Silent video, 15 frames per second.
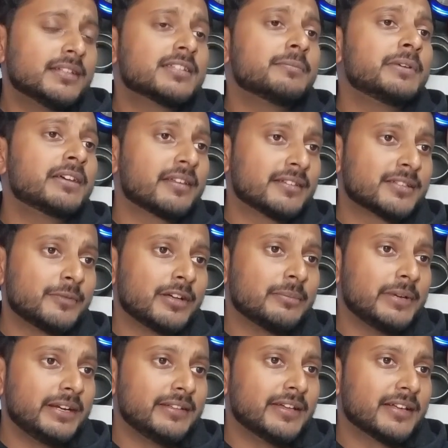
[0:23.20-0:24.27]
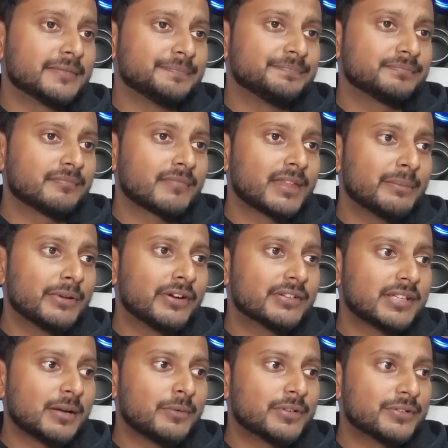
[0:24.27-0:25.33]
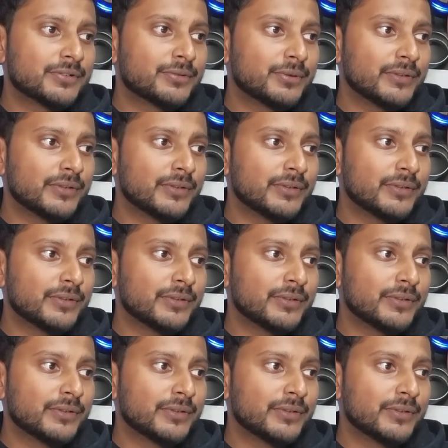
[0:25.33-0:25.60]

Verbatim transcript: It's a big reason why I made that because I wanted to